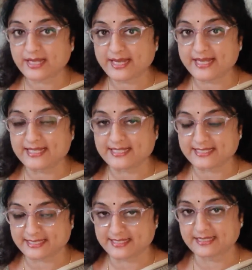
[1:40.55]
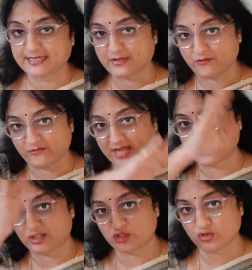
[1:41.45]
east.
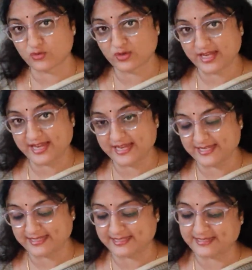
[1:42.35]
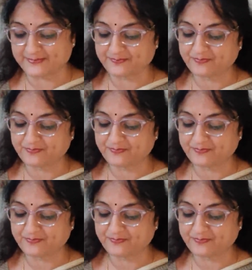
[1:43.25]
West to east.